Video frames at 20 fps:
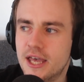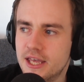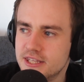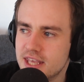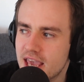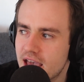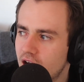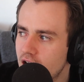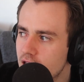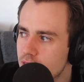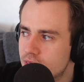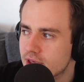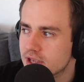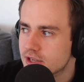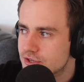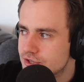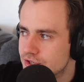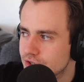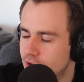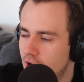Yeah, I
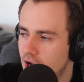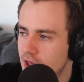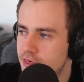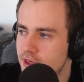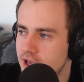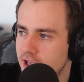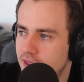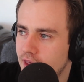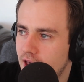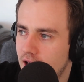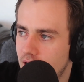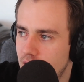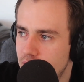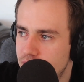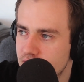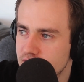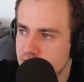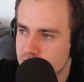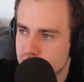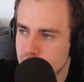think so. I think
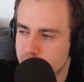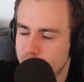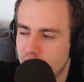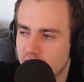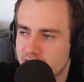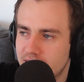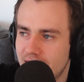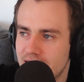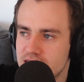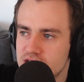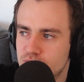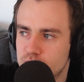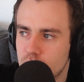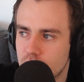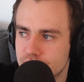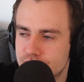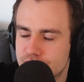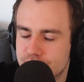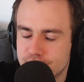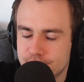so. But I kind of
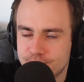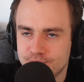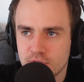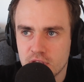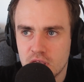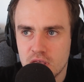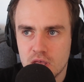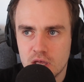want to.